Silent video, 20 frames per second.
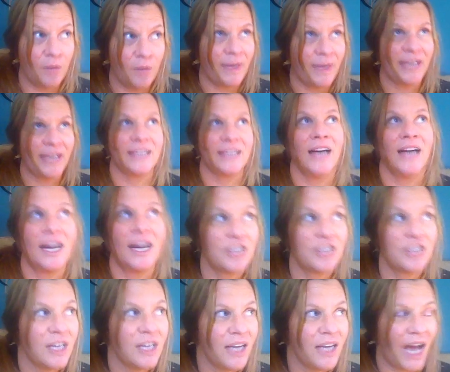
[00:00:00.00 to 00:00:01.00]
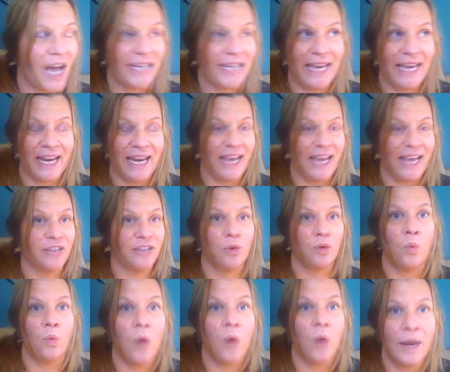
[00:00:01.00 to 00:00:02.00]
Oh my gosh, I can't
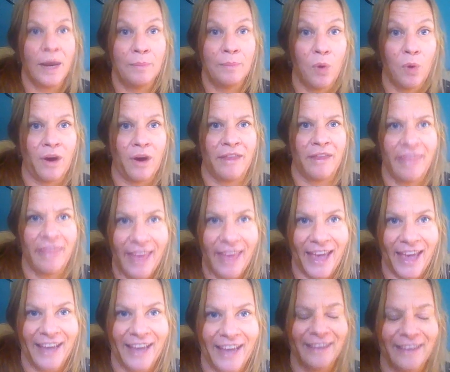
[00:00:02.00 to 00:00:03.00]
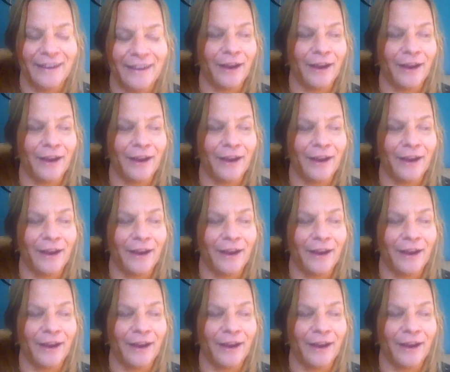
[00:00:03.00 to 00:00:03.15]
handle one more thing.